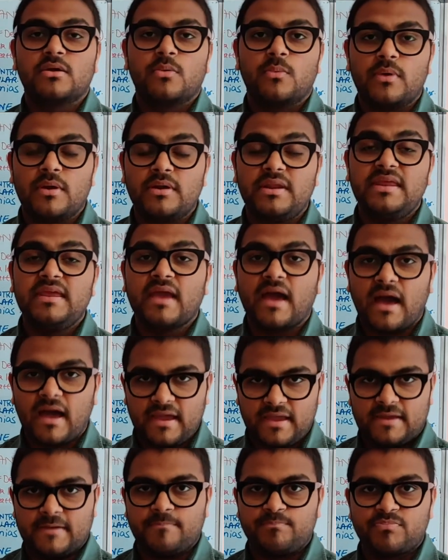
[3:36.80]
very
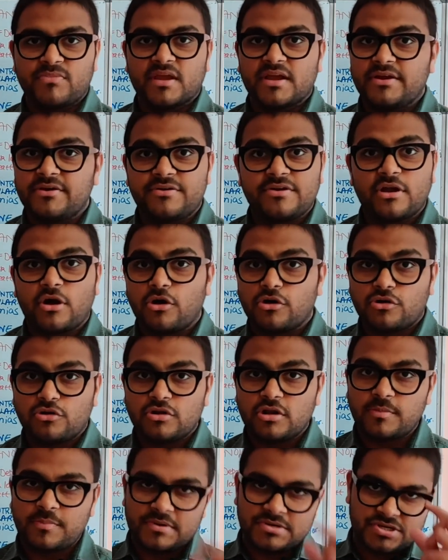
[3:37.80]
high
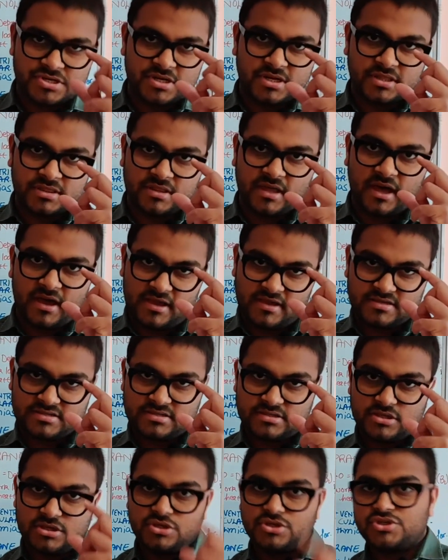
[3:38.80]
intraocular pressure in the
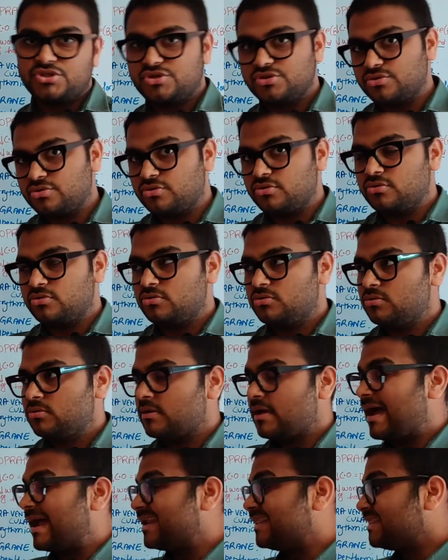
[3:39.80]
eyes. So
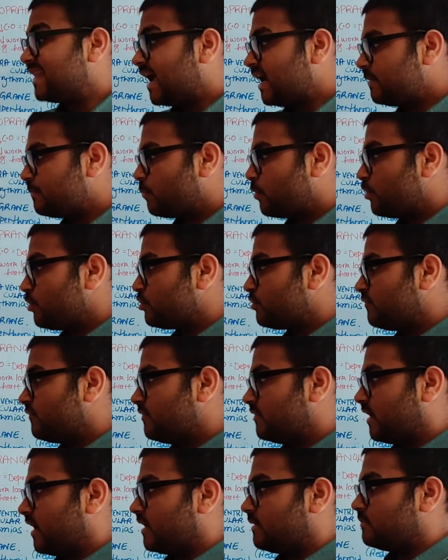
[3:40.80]
at that point
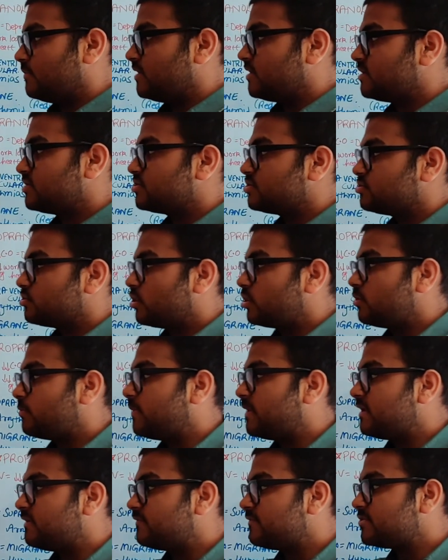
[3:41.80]
of time, it is not
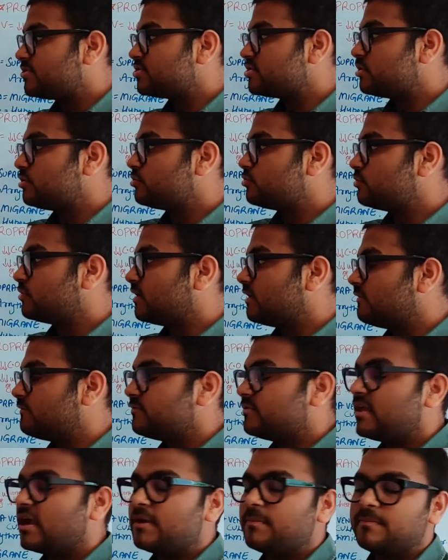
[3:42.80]
beneficial to
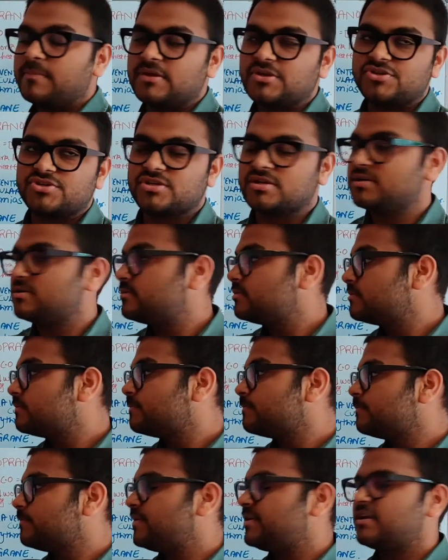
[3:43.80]
give that patient
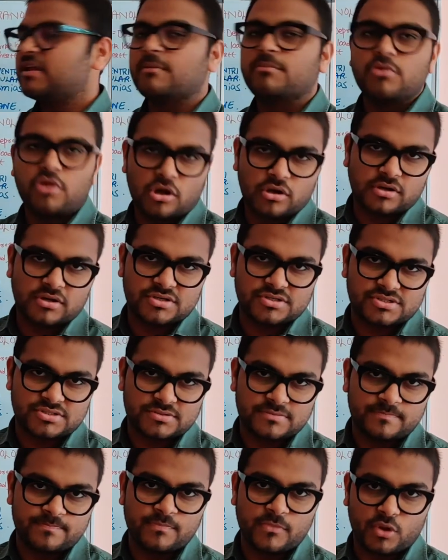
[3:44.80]
beta
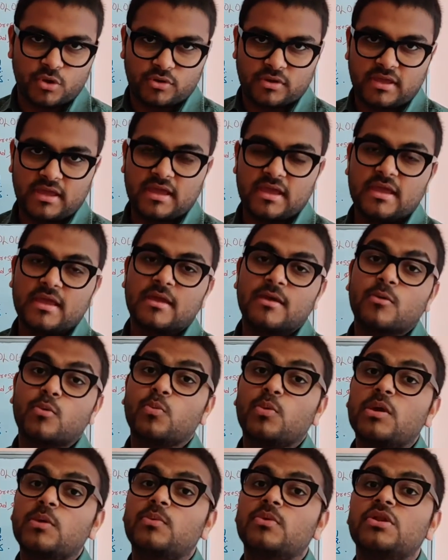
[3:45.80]
blockers. Okay,
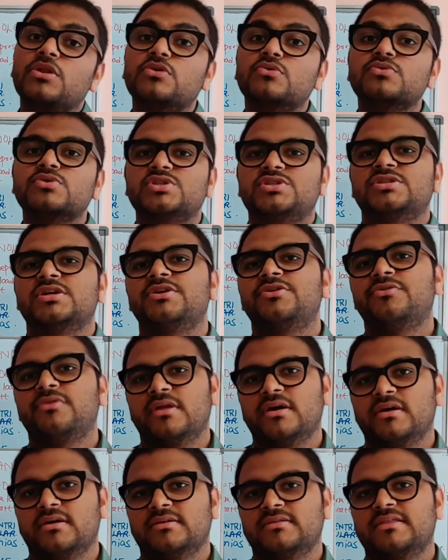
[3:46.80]
we will use the
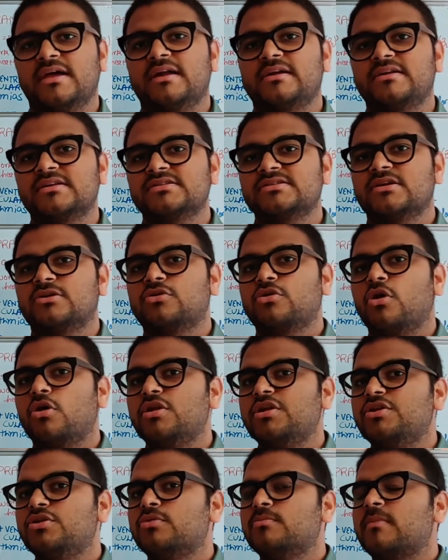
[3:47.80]
drug that is a
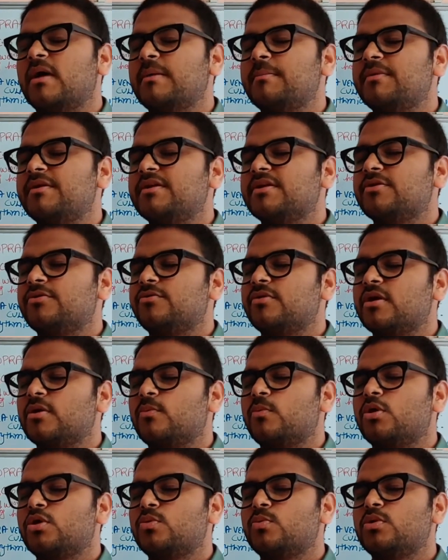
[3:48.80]
cholinomimetic
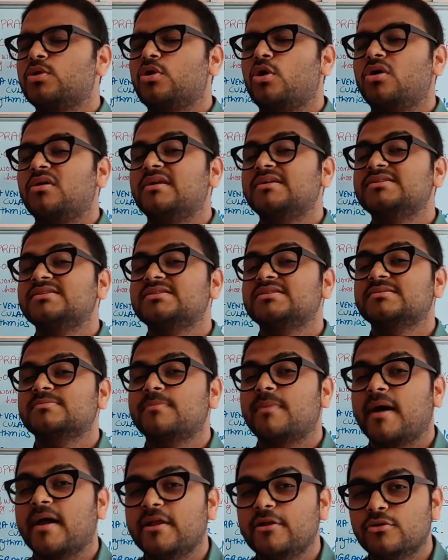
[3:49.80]
drug, what we call as
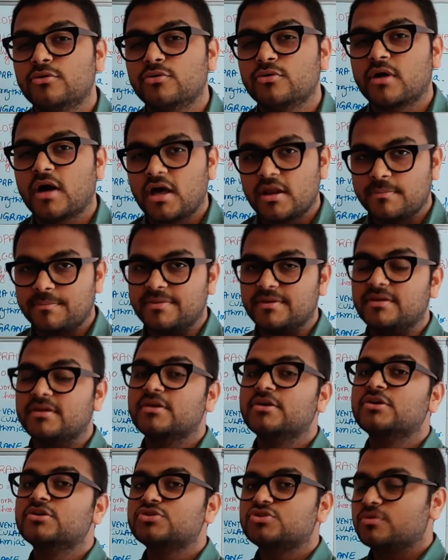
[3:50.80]
pilocarpine.
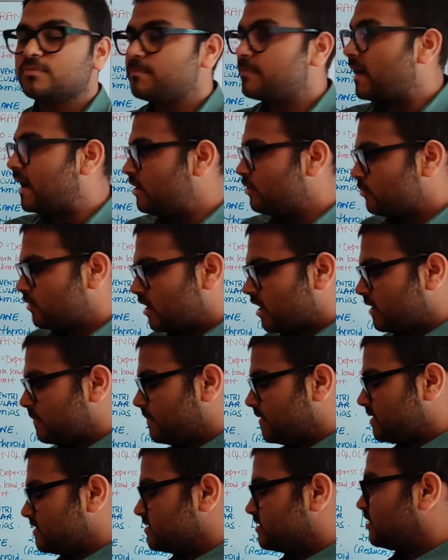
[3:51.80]
So pilocarpine is